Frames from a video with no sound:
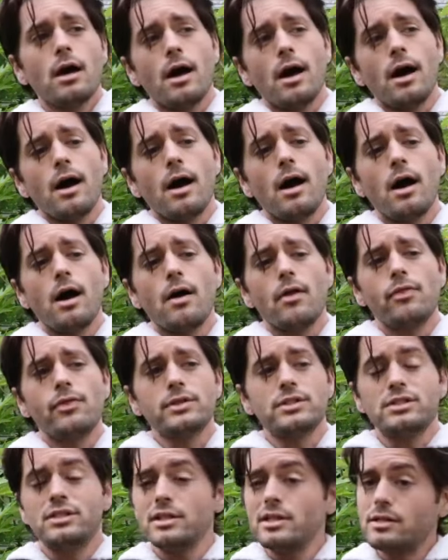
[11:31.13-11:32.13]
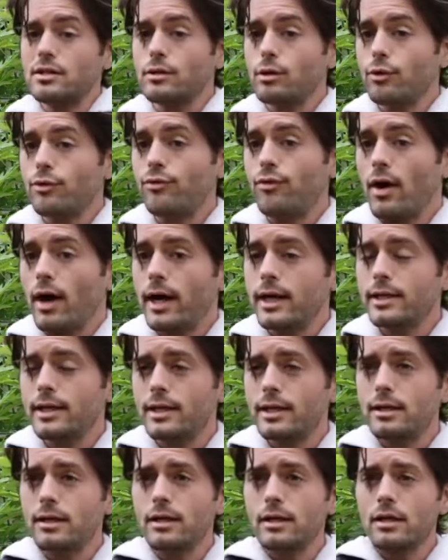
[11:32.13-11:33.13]
Uh, the seeds that you'll find
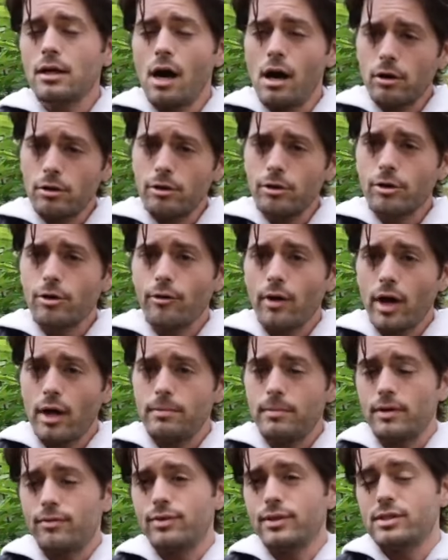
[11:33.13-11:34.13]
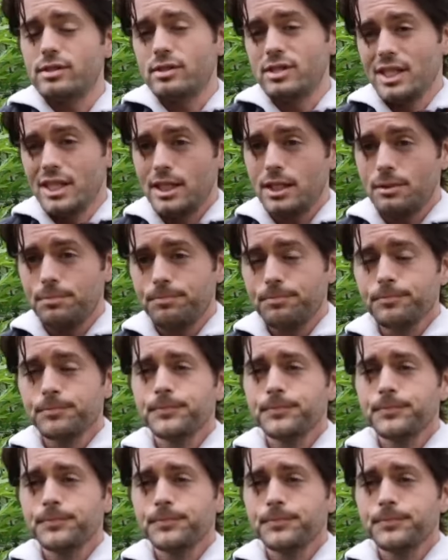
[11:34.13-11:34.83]
in a Concord grape, if it's seeded,